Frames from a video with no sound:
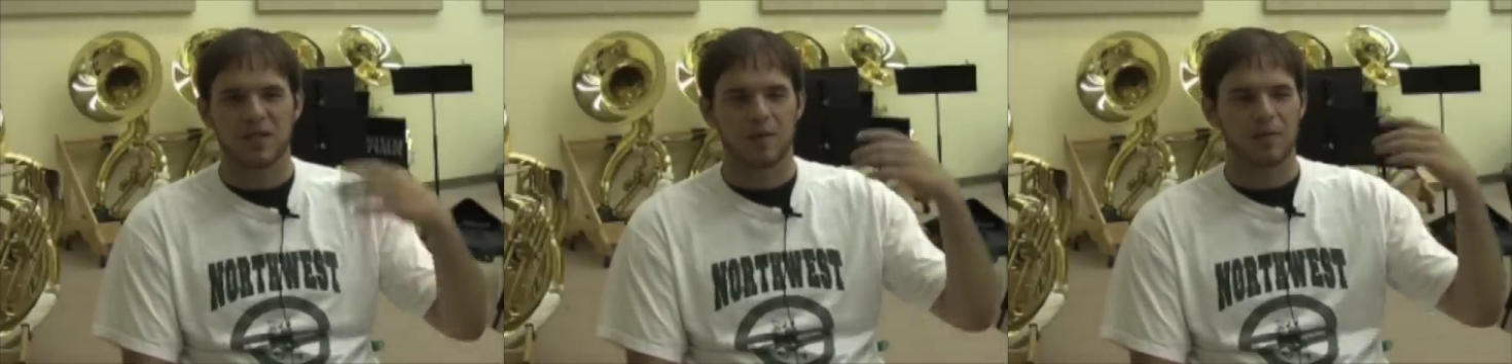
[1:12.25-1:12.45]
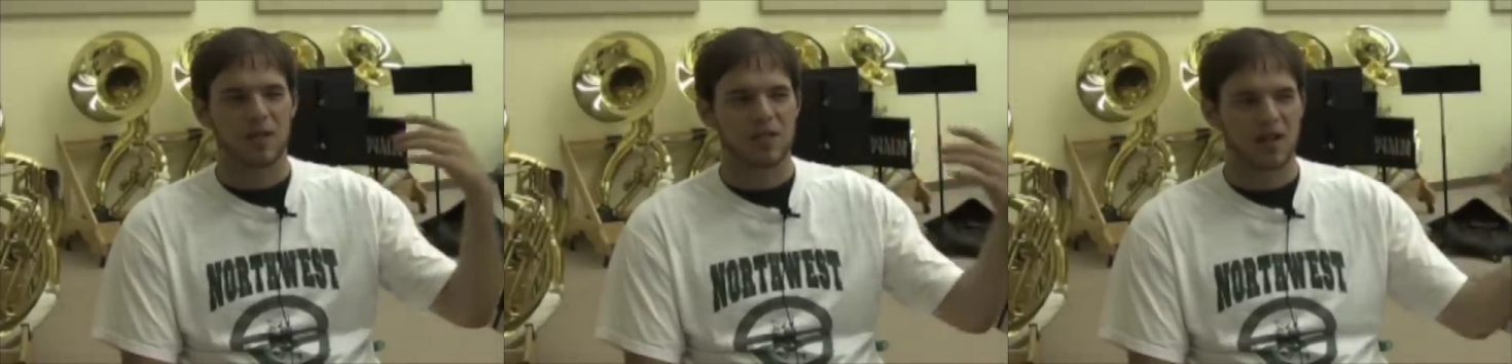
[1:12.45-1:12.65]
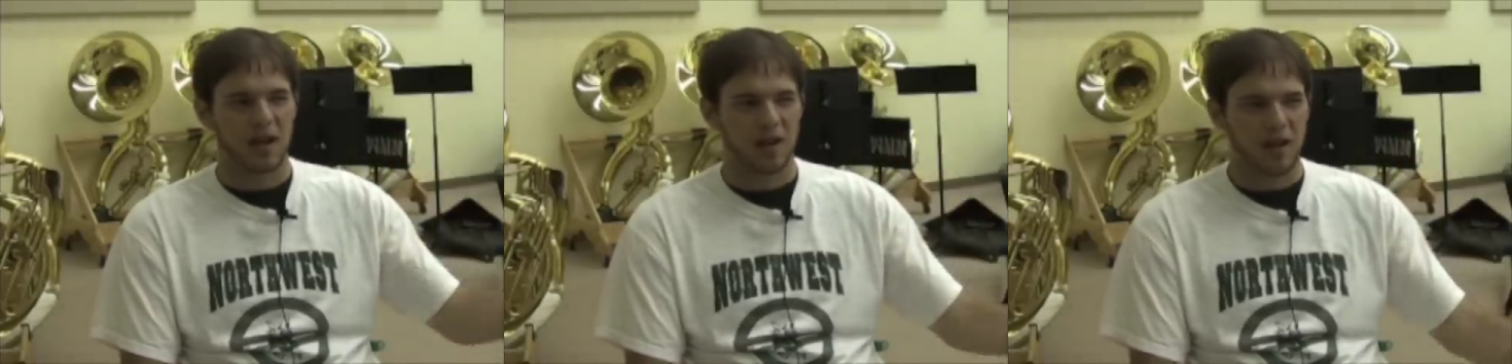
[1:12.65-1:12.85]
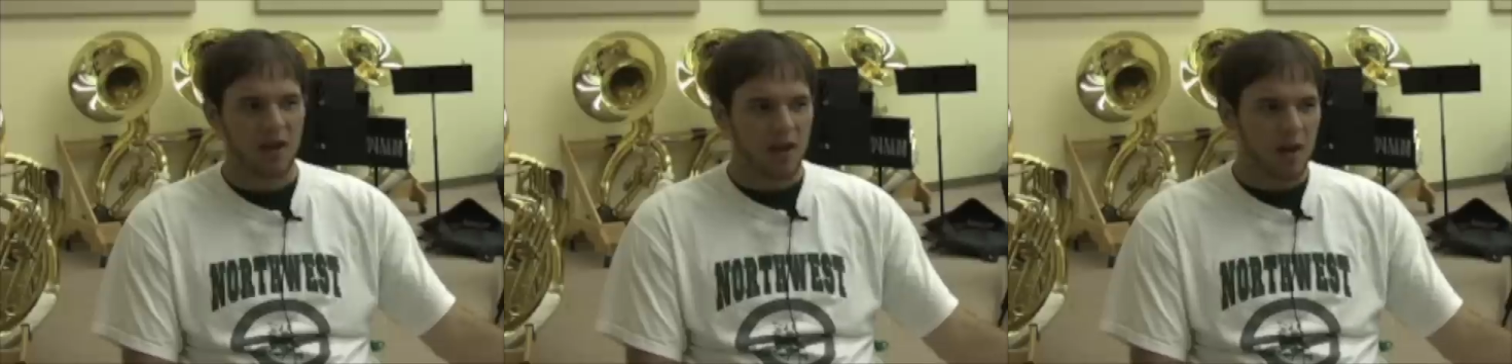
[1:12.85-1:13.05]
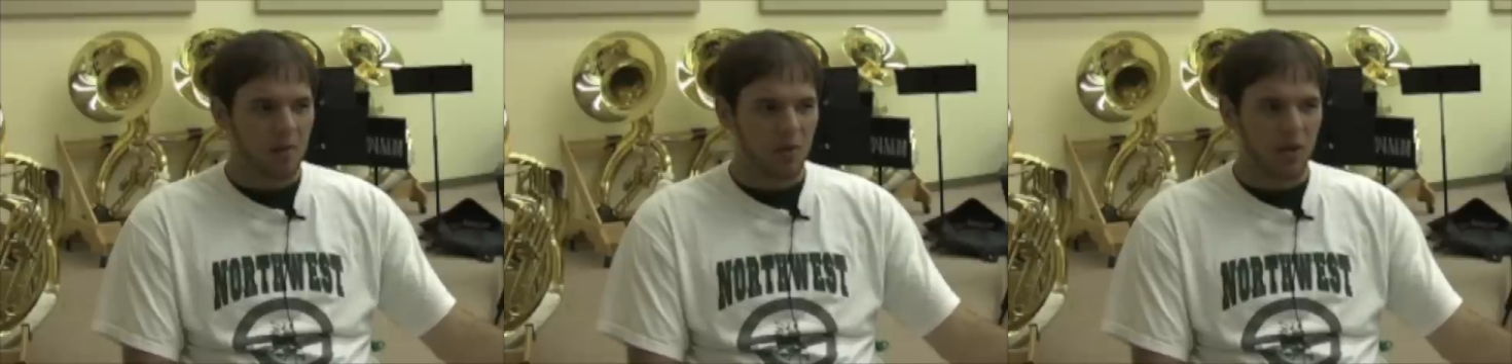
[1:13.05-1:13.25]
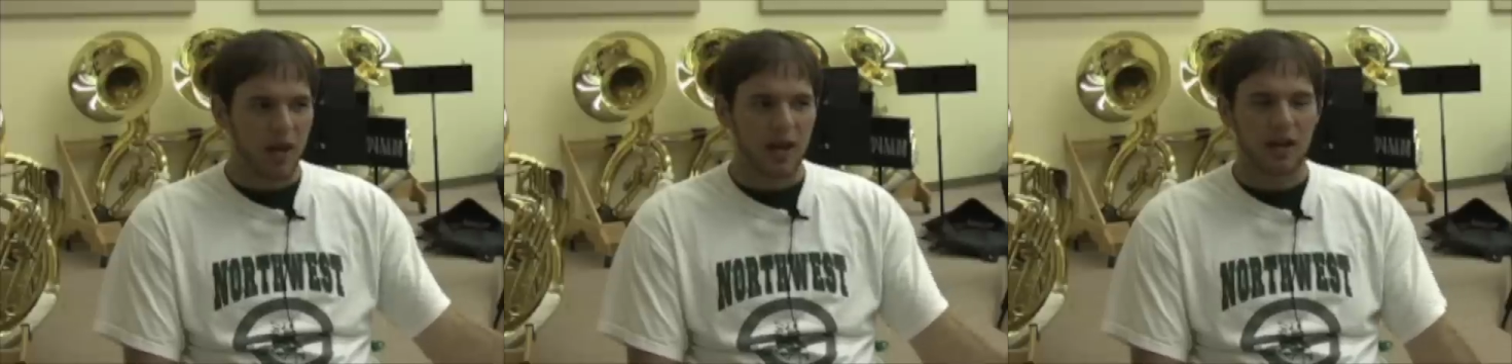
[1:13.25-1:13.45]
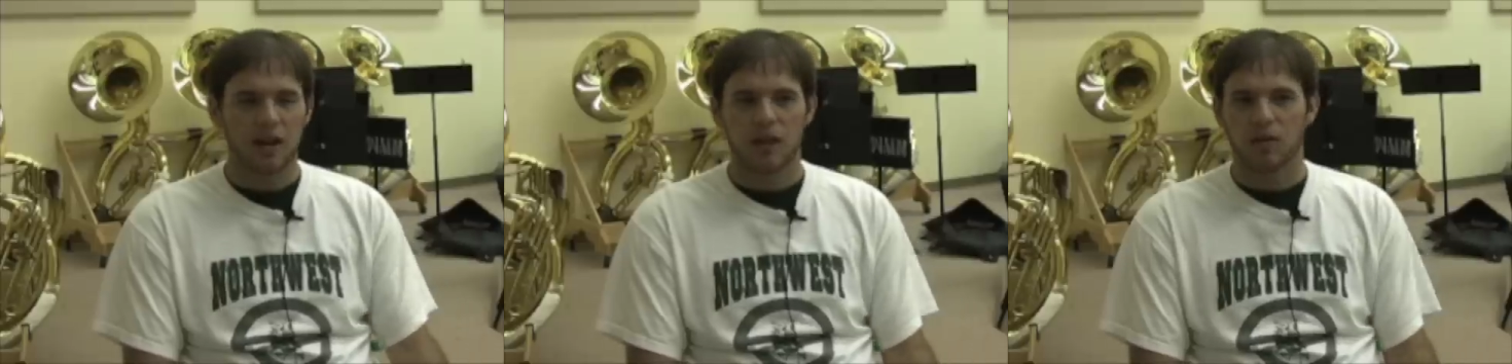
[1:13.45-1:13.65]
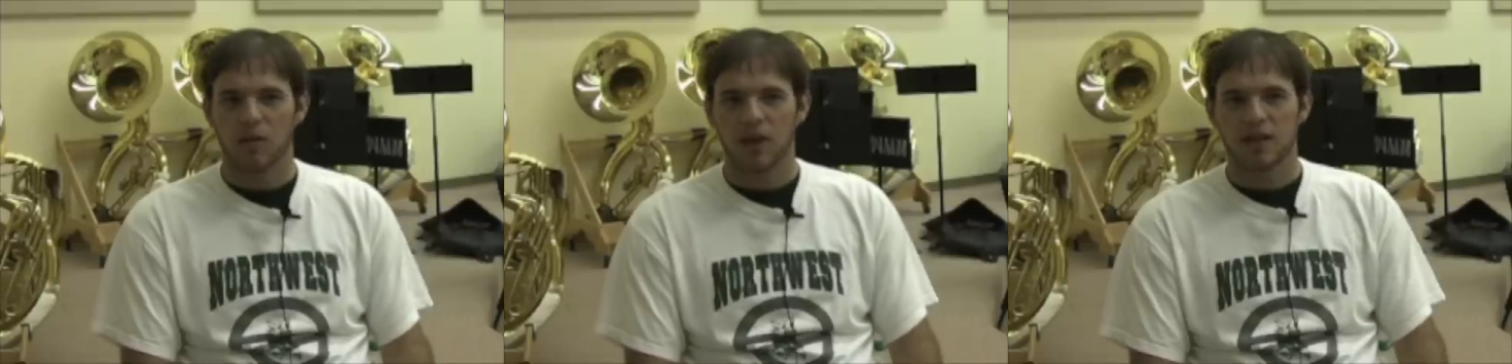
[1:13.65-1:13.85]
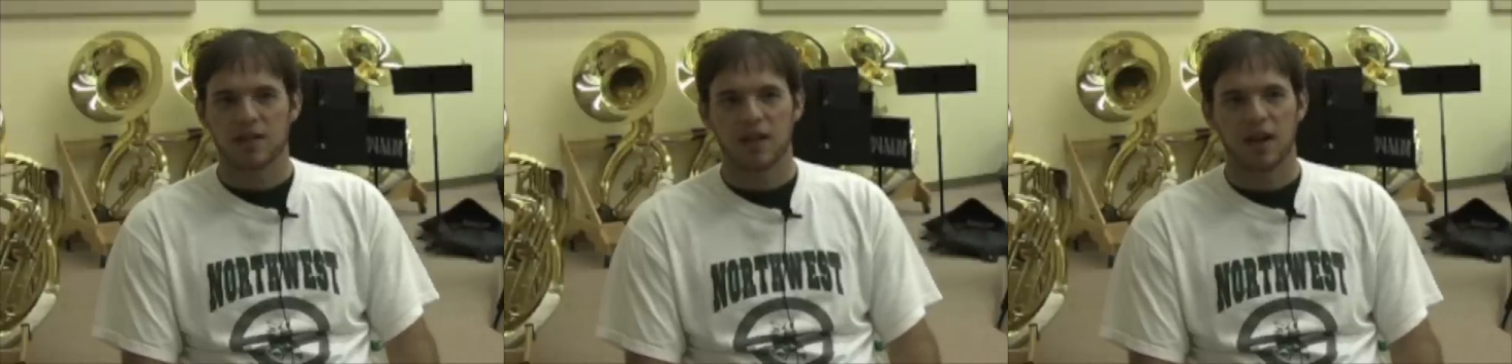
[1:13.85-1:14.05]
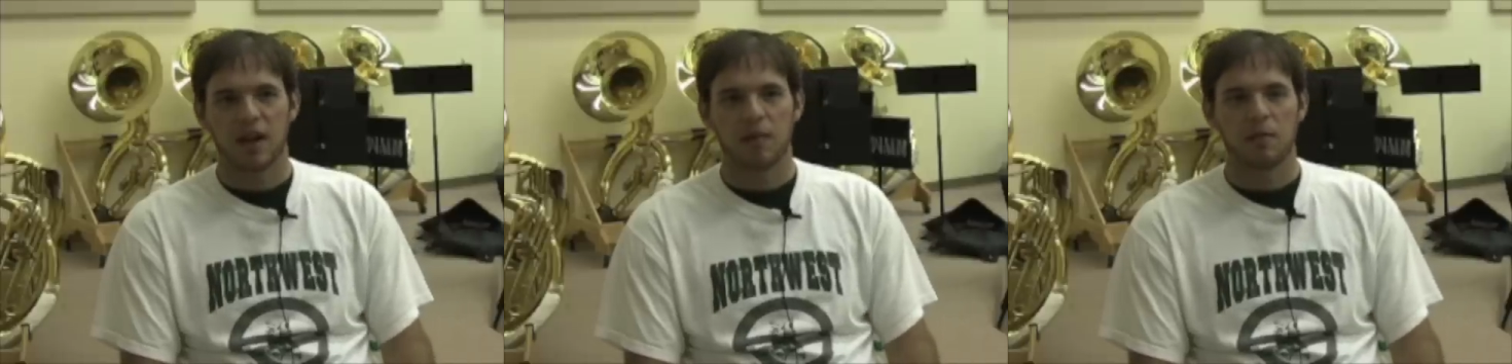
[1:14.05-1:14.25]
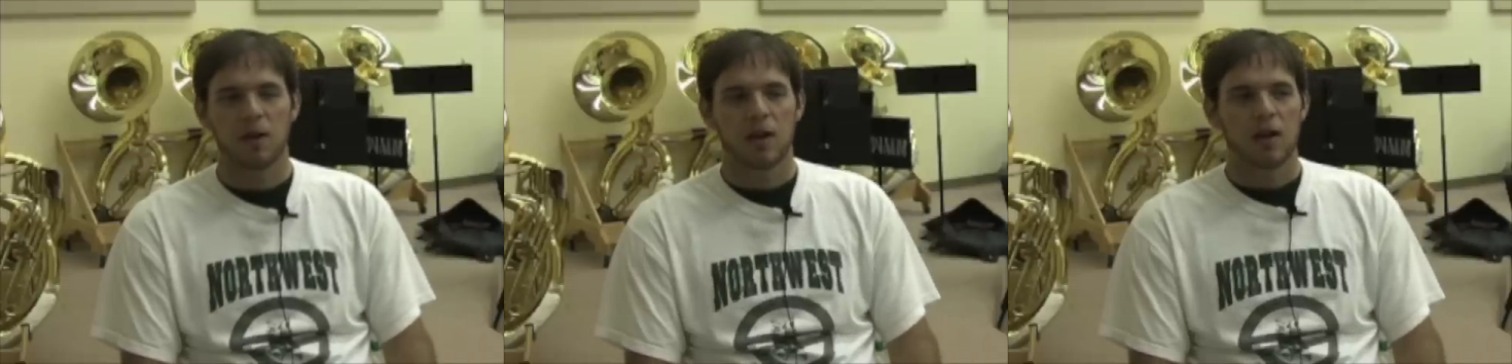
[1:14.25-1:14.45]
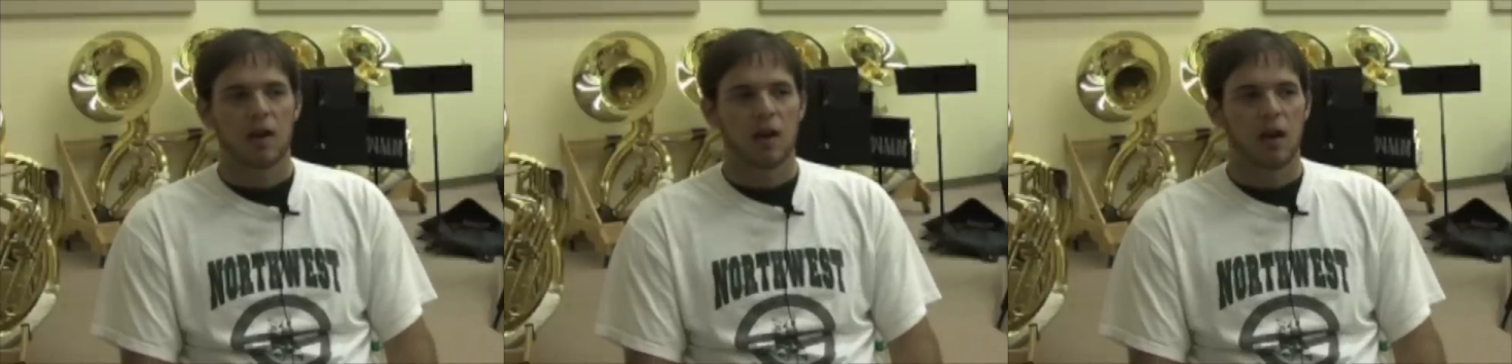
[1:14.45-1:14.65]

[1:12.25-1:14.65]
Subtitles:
somebody's not playing it at the right time,